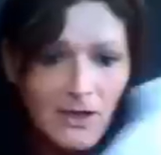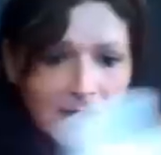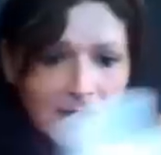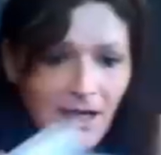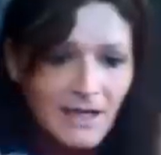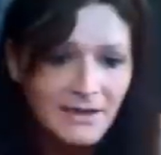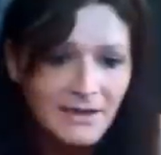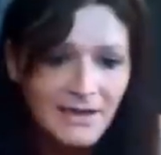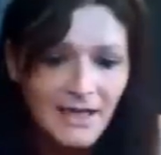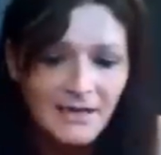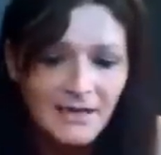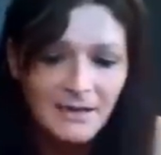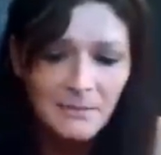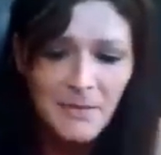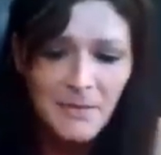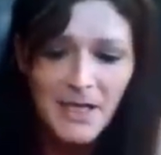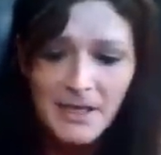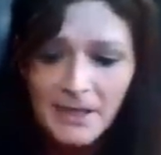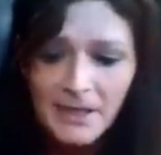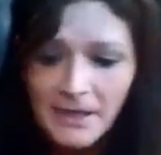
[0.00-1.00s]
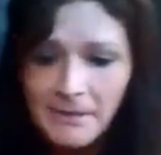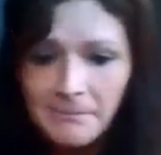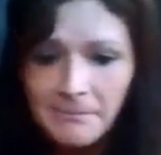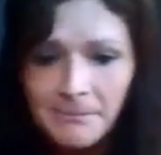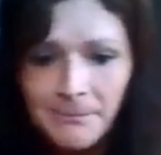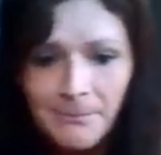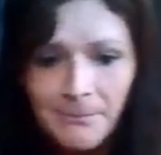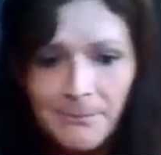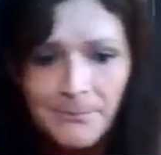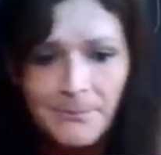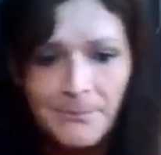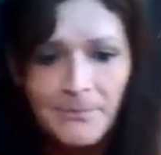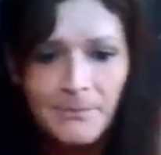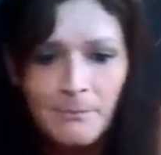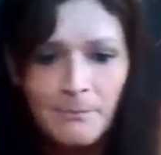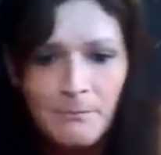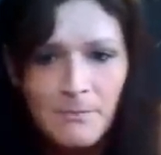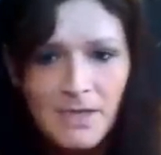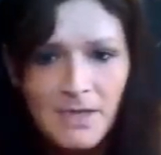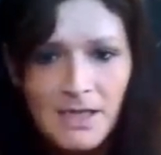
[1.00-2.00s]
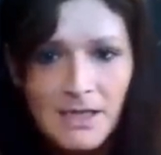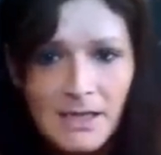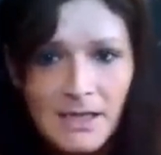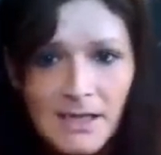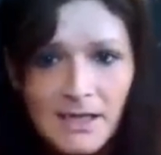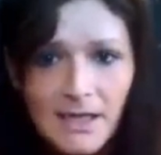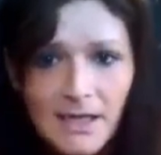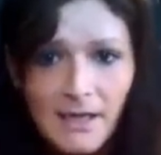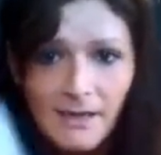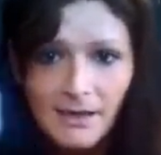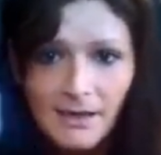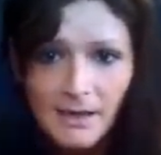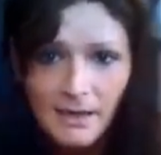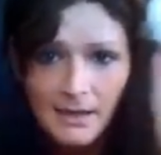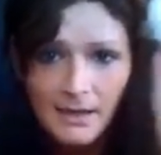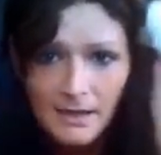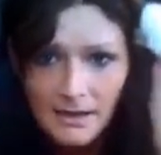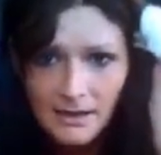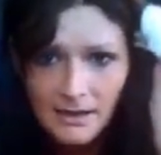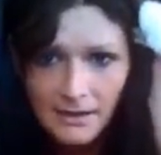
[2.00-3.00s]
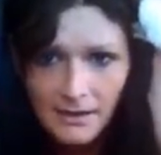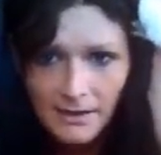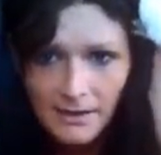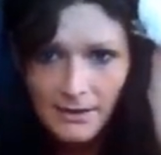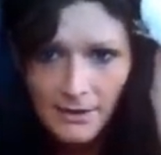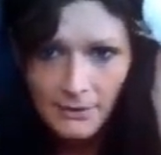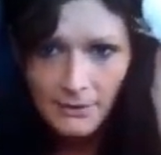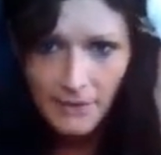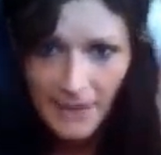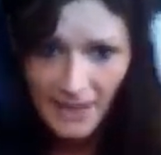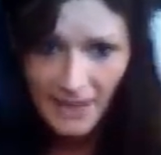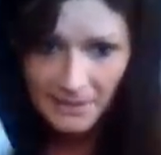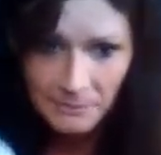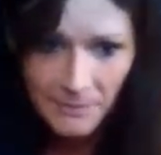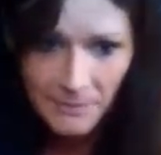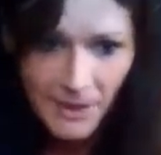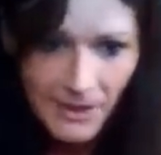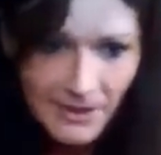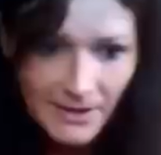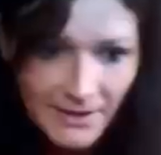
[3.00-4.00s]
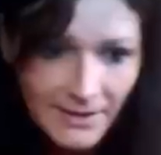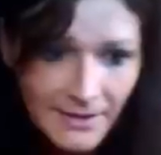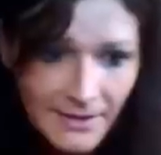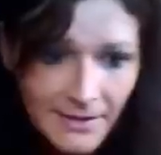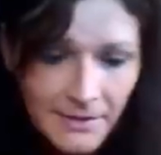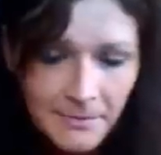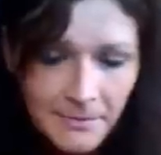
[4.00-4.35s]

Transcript: content, the better. You need two cotton balls.